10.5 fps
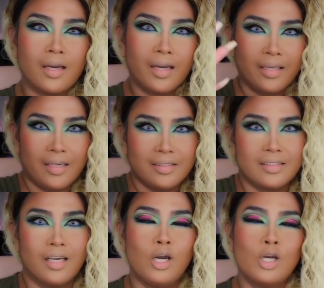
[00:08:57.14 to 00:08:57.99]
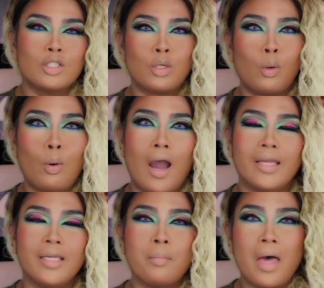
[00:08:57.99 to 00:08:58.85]
Hi guys, so
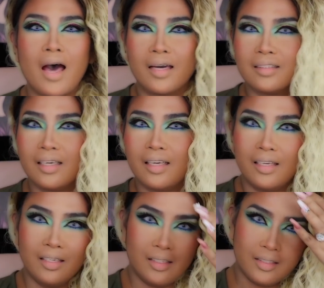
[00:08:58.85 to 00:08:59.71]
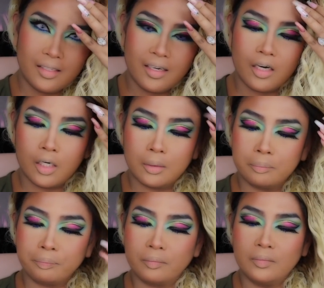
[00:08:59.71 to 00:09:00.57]
I am back and
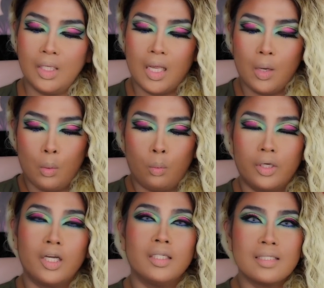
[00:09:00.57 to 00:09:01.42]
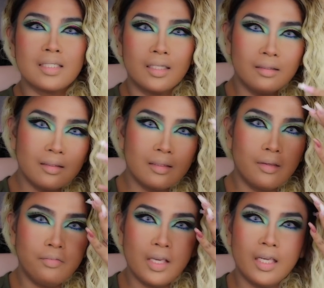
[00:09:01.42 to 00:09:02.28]
we're gonna set
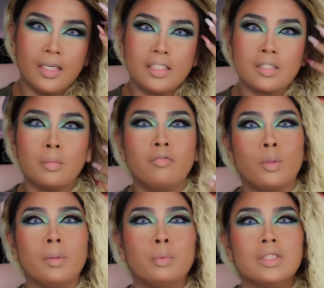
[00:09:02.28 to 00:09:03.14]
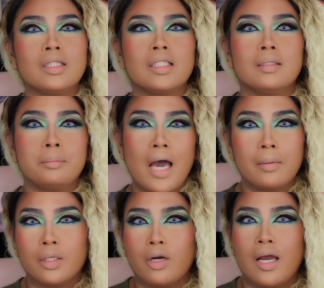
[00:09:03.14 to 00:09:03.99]
the face before we put the
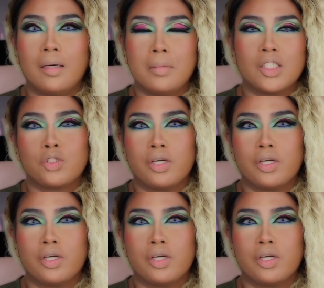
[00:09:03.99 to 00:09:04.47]
Tatcha Matte